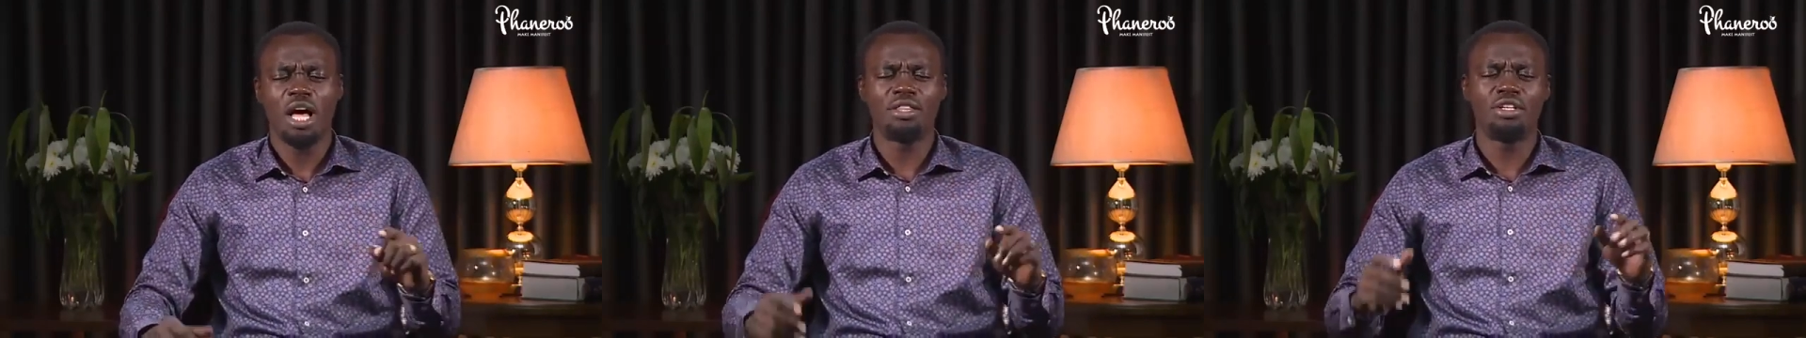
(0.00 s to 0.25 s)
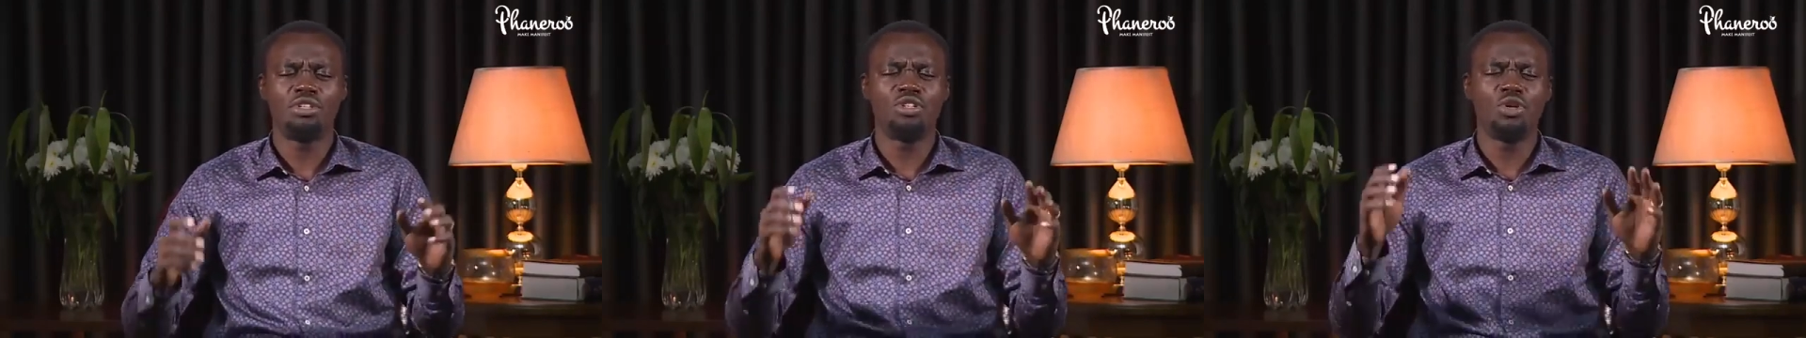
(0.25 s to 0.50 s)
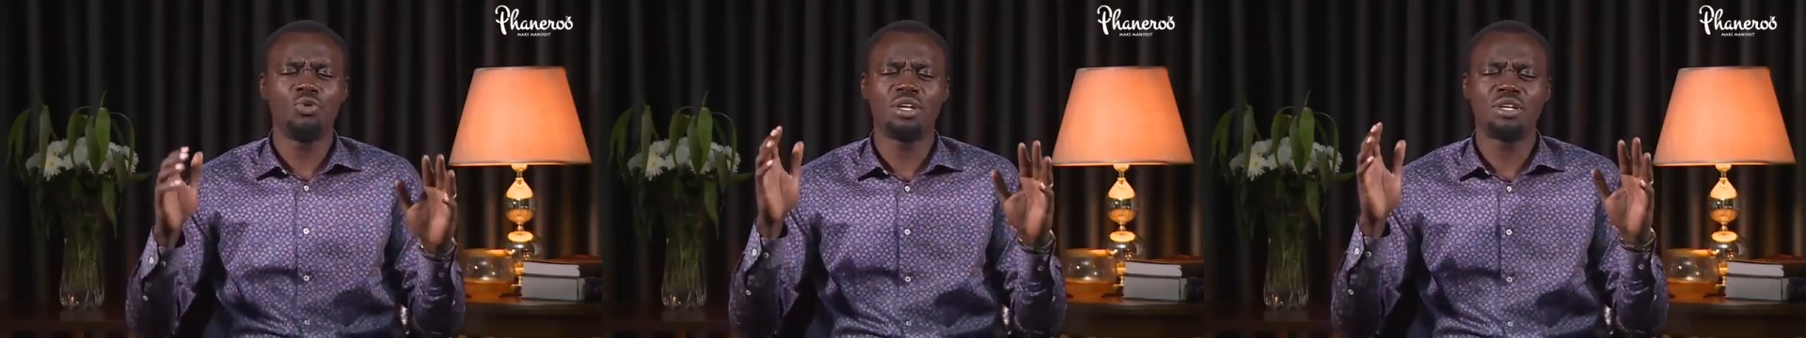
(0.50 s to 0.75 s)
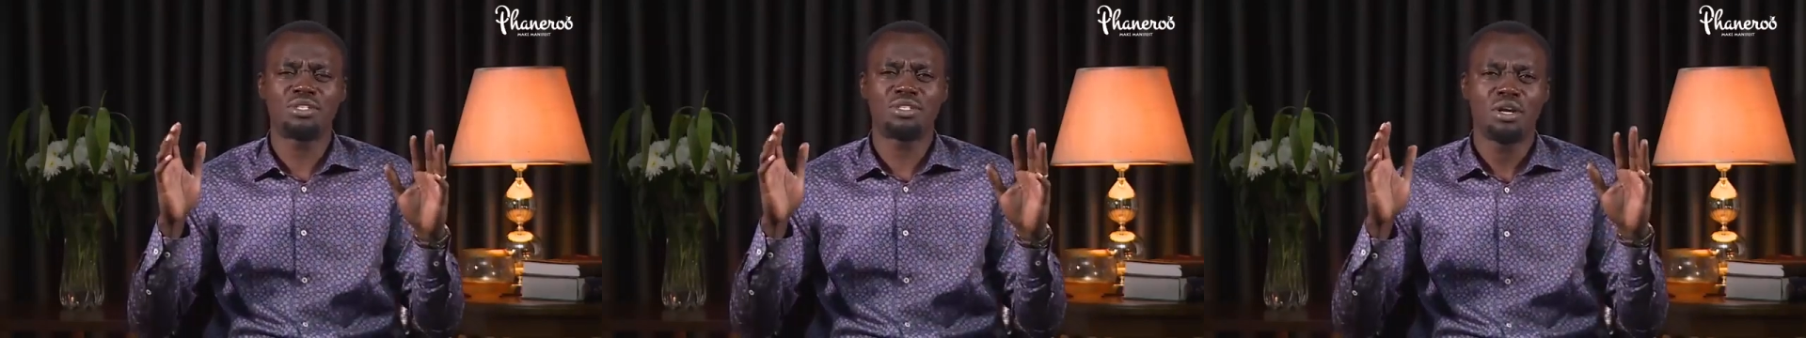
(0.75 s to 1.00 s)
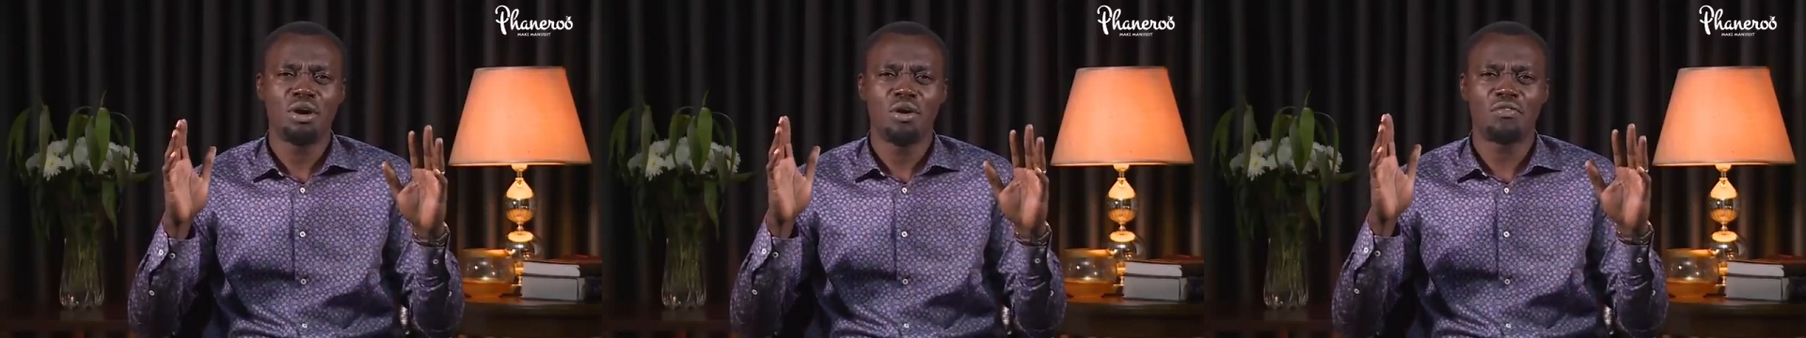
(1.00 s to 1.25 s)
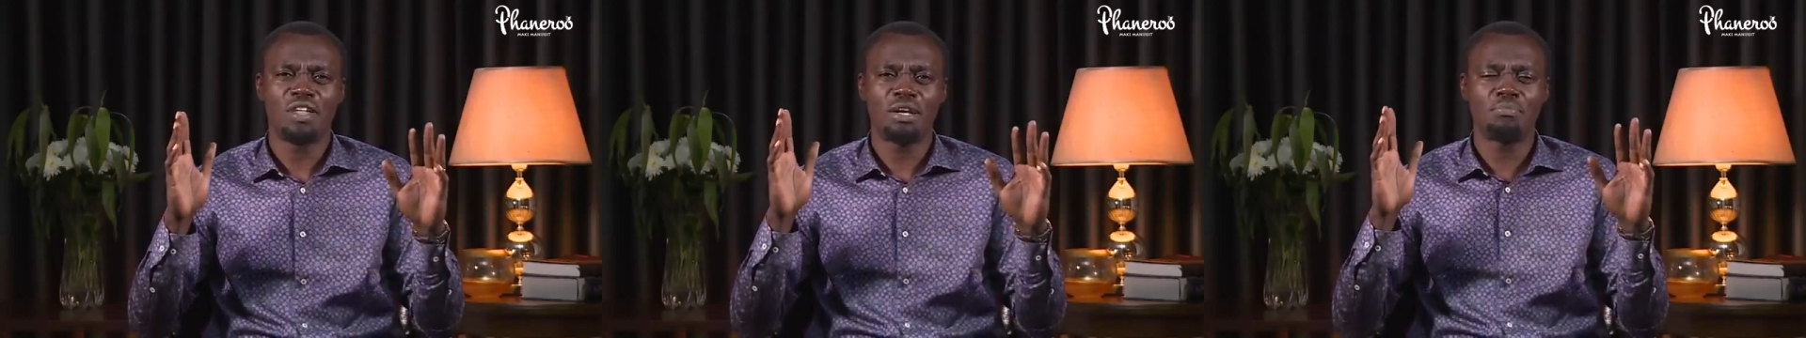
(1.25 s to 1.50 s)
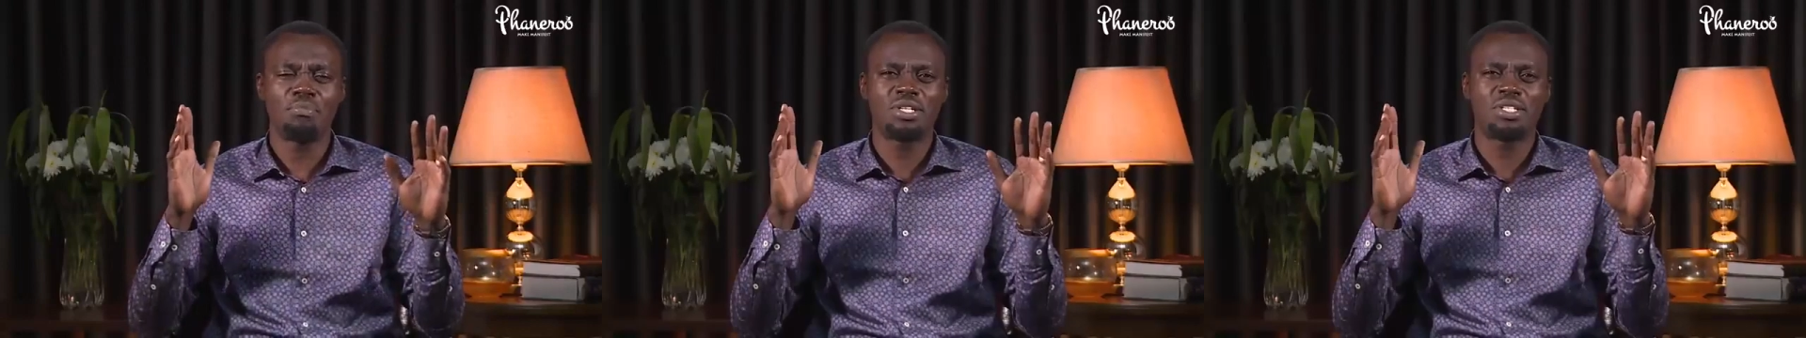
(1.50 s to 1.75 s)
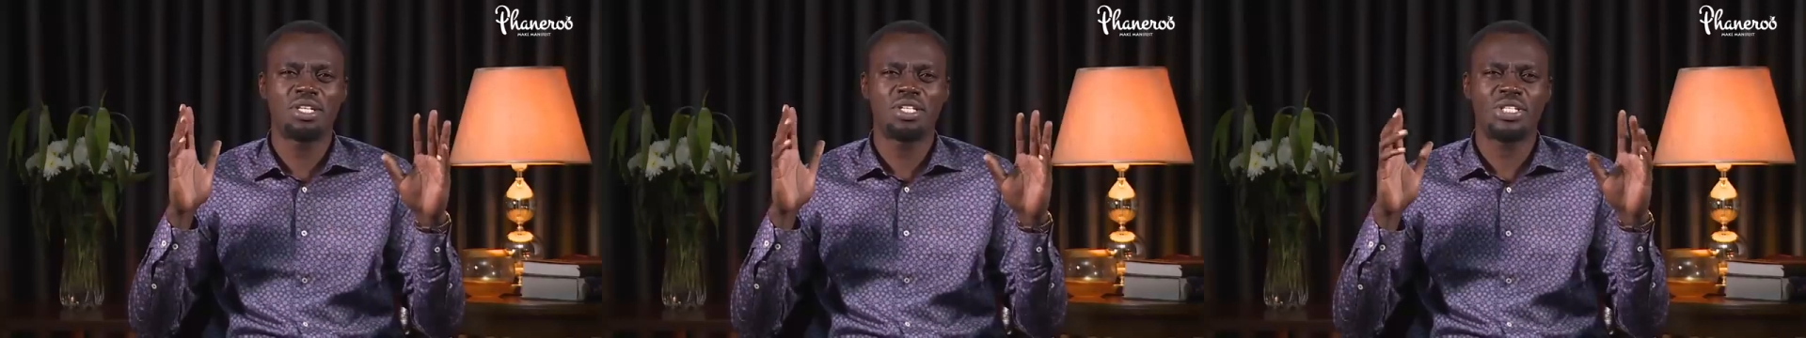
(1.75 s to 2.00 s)
And the newness of that
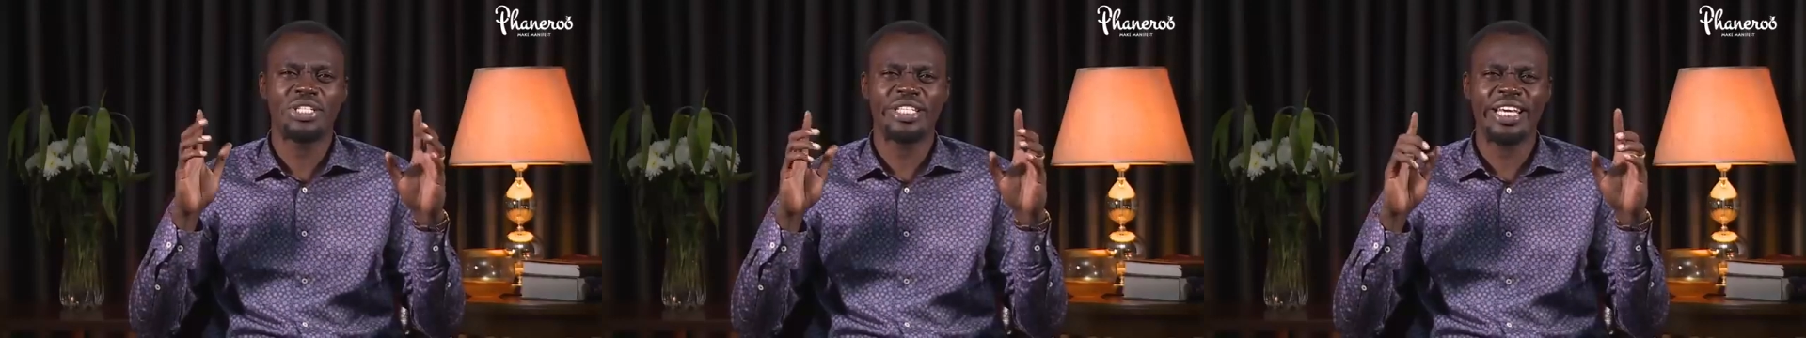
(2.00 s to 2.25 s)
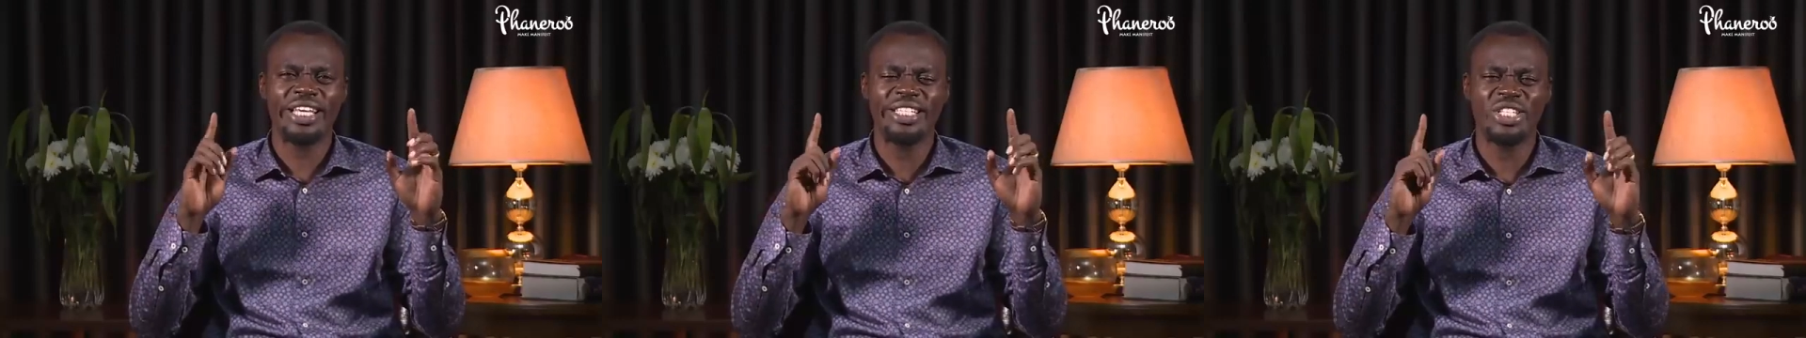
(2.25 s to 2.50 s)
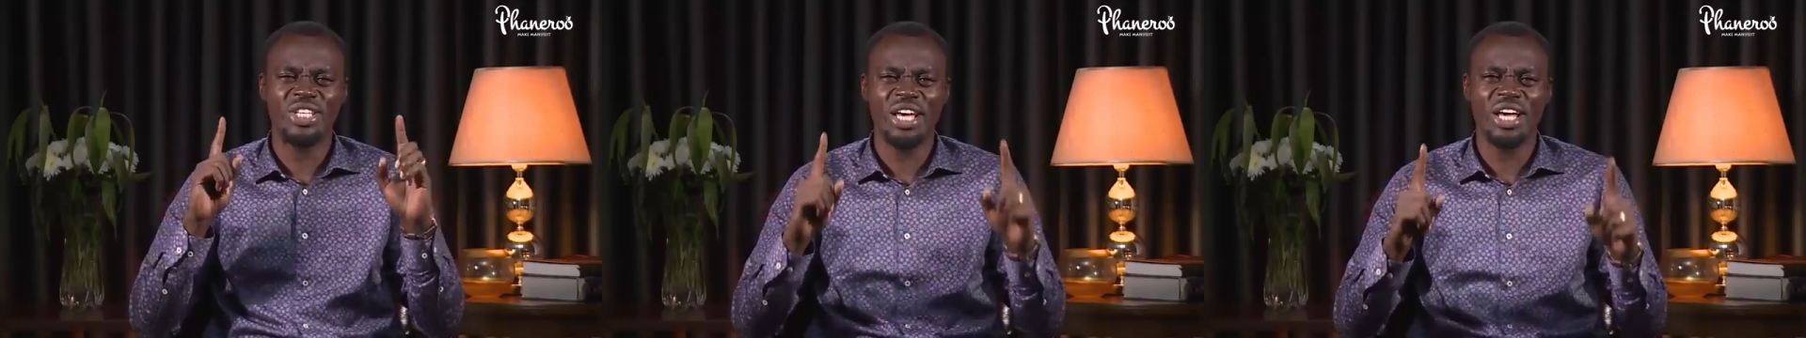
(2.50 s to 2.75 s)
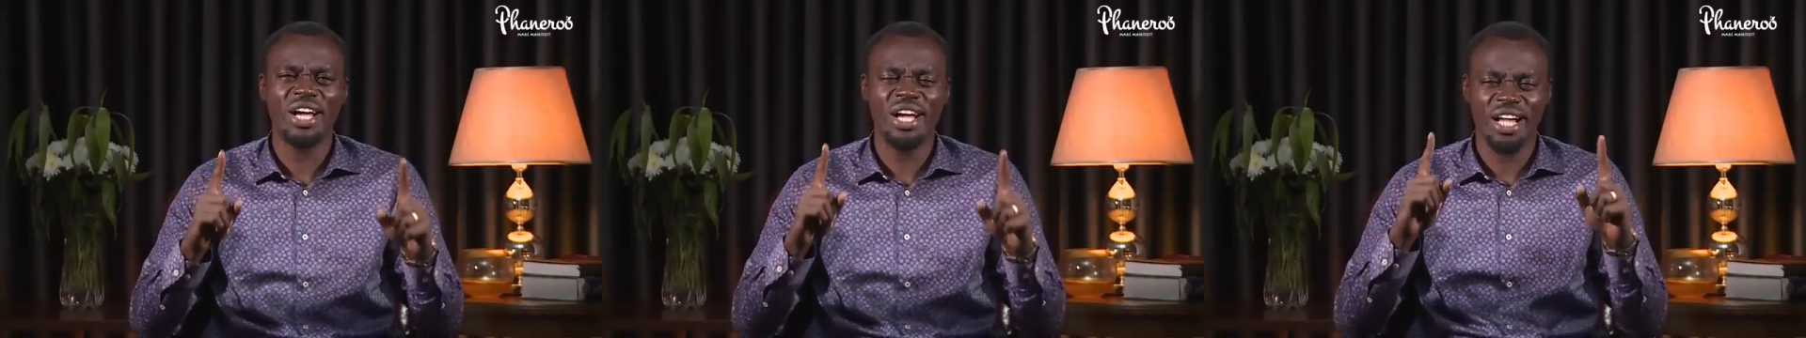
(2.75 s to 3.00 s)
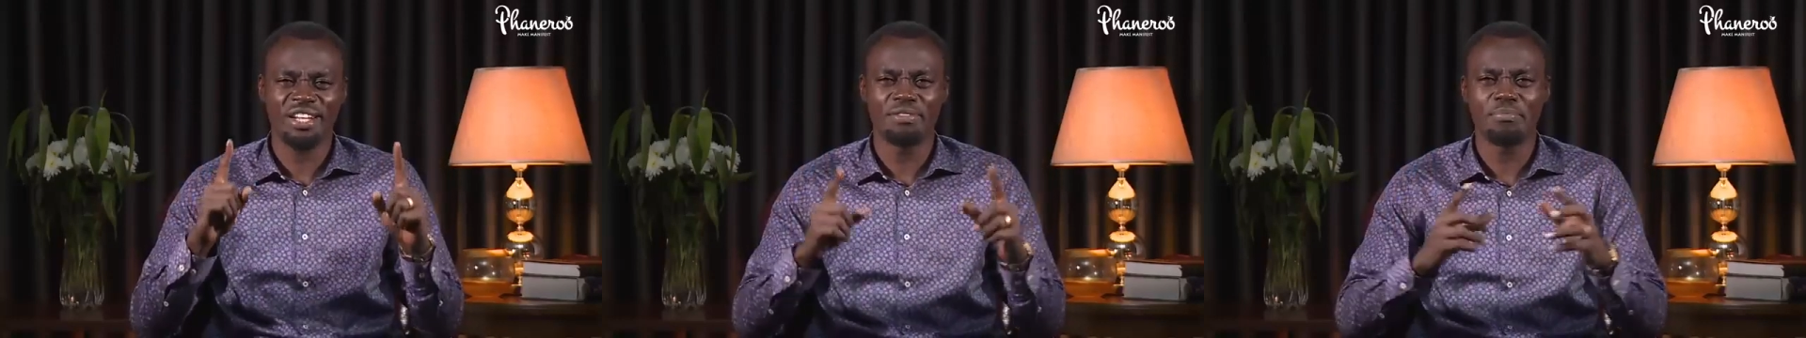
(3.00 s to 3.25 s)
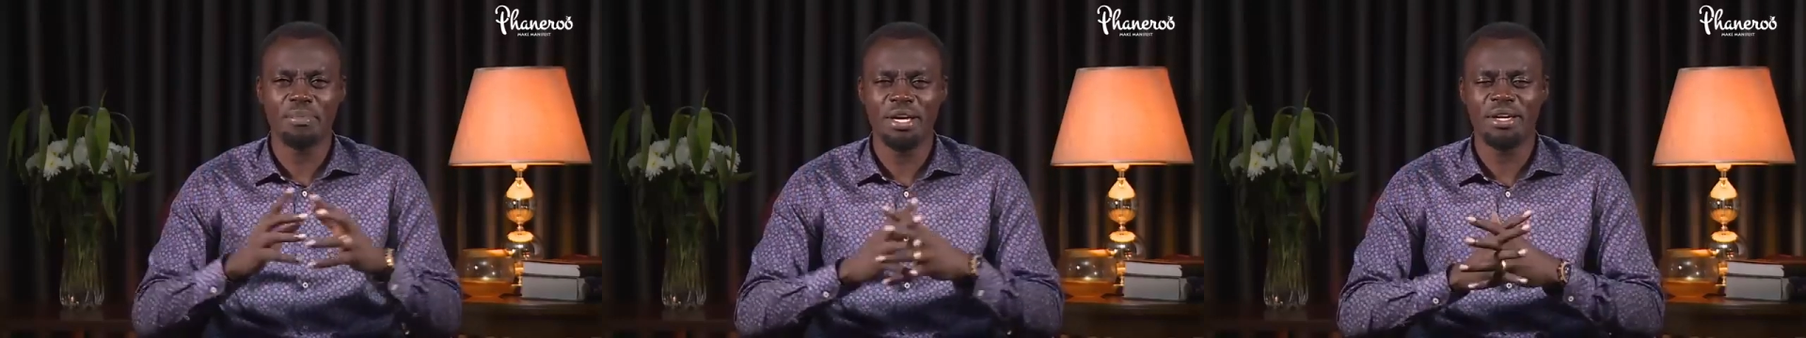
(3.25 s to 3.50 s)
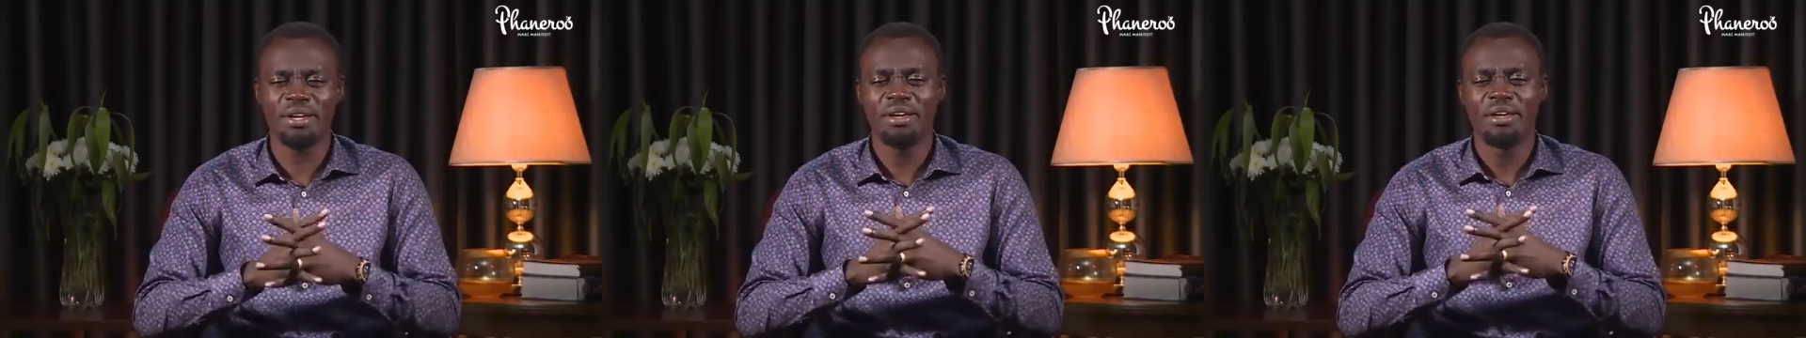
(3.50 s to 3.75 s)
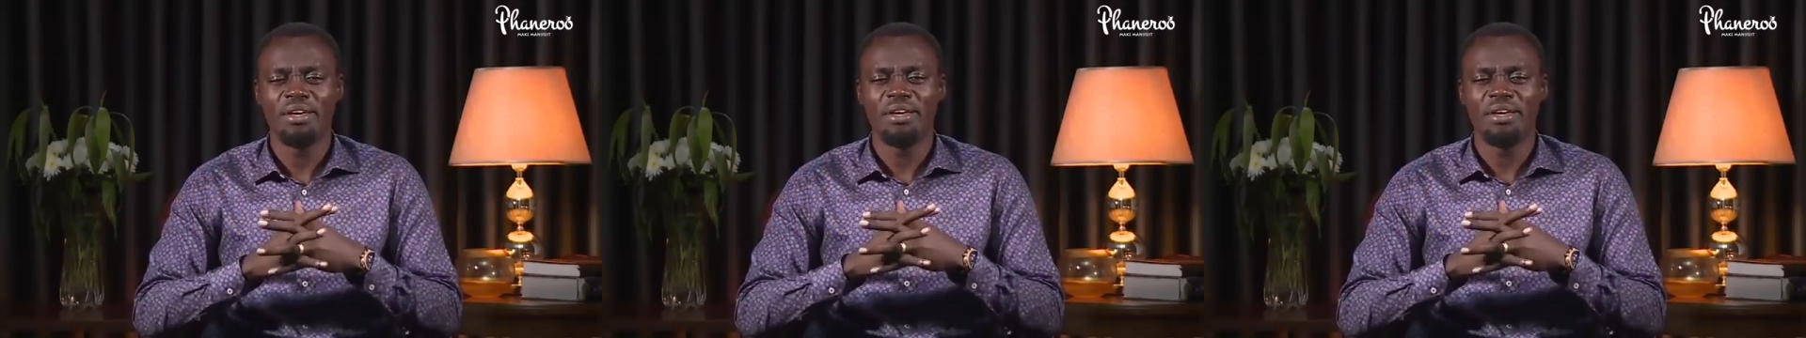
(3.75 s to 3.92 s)
message says, Yeah and Amen.